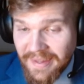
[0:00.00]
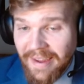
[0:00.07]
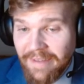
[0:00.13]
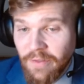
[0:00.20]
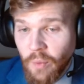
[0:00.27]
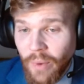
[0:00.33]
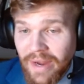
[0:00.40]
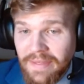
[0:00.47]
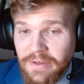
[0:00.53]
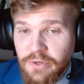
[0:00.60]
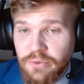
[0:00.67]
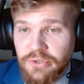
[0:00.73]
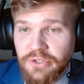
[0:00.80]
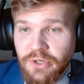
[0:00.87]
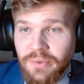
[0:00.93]
And the way they
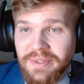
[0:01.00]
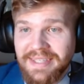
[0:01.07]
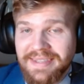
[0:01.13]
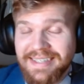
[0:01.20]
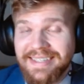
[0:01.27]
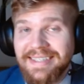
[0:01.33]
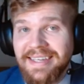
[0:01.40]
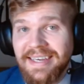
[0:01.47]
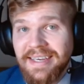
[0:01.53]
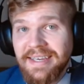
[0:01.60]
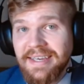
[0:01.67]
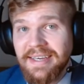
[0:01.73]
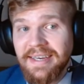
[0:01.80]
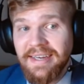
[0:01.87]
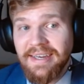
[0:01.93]
do so is that they
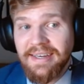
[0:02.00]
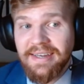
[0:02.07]
take